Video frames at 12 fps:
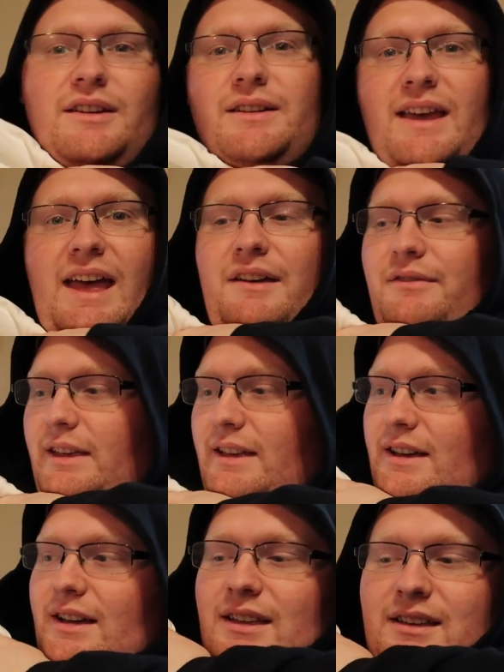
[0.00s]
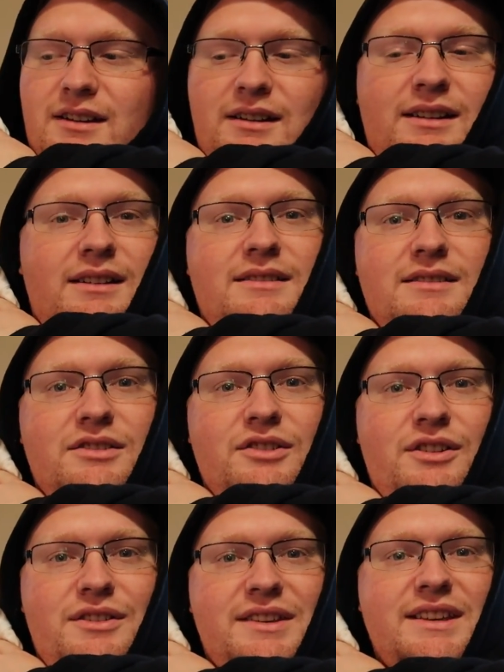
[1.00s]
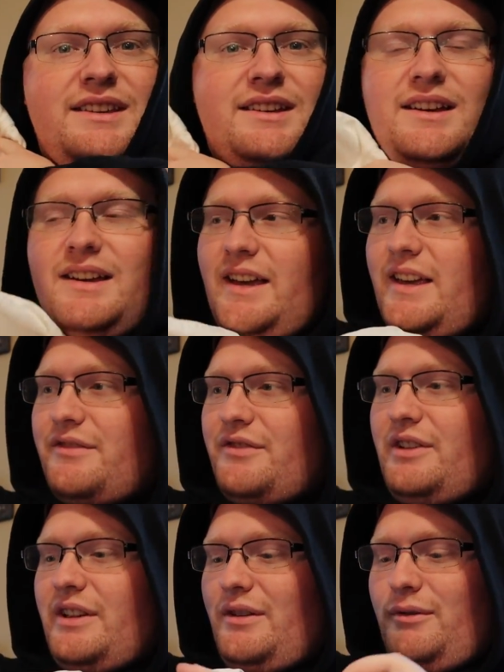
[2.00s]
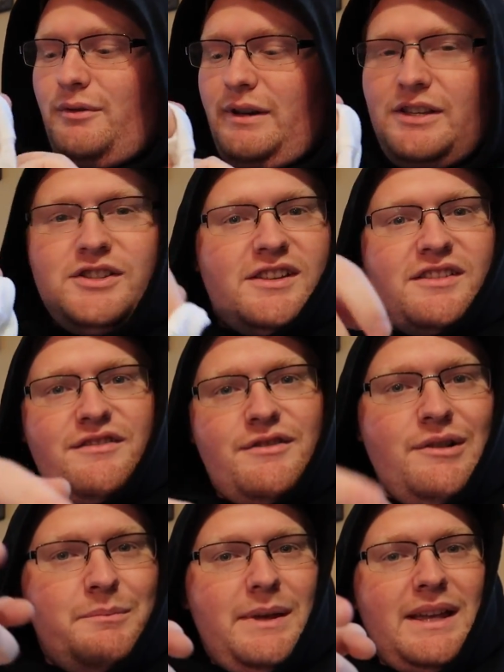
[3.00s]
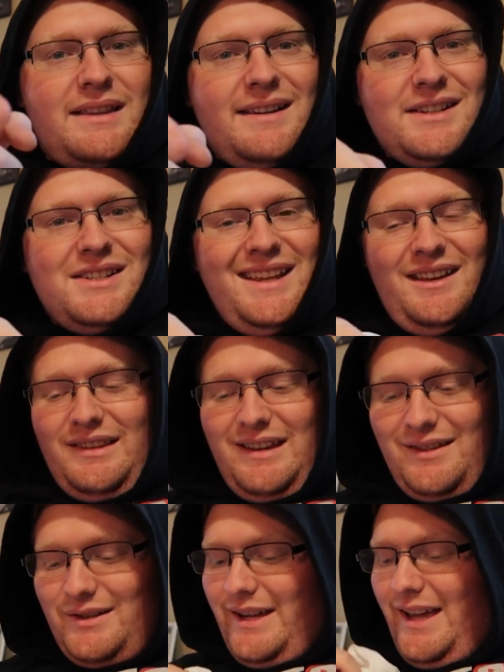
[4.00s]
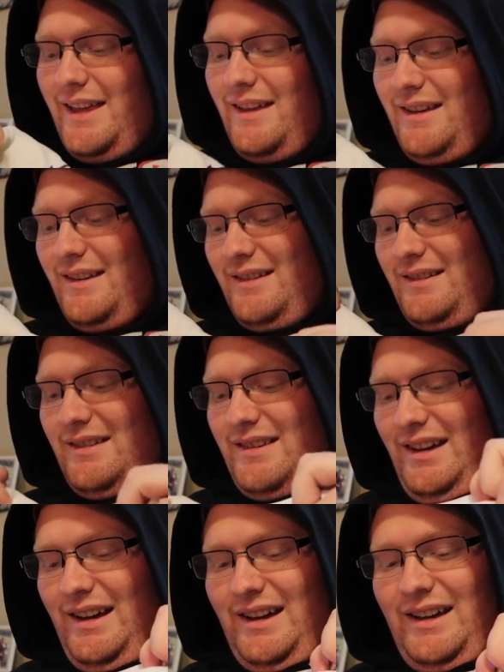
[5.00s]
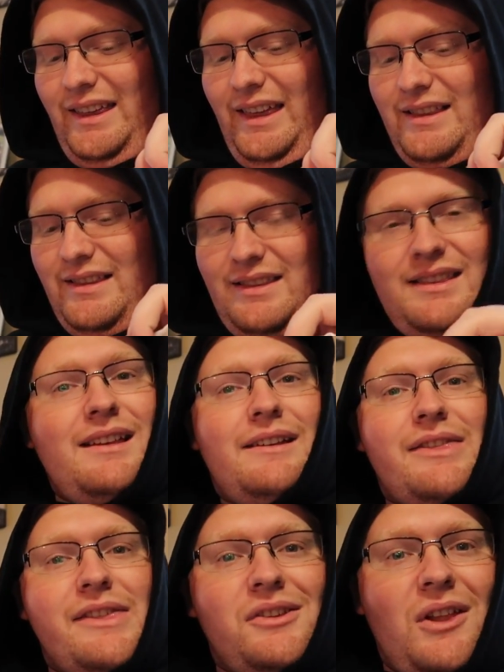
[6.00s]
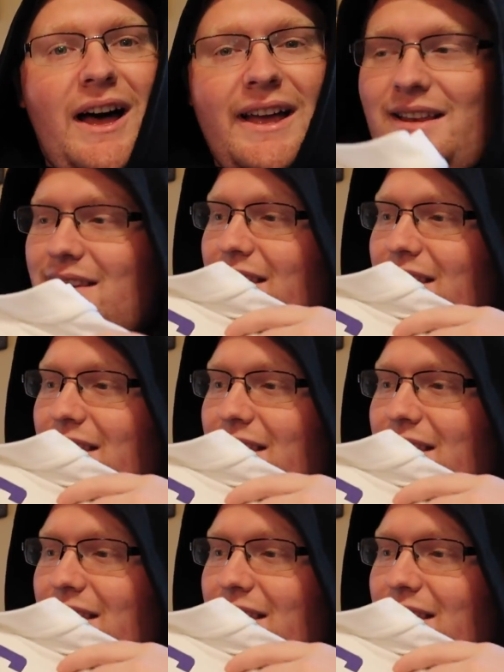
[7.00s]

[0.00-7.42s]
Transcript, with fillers: So to have a uh, Kirk Cousins jersey is really cool. He just threw a big touchdown the other day uh, against the, the Lions.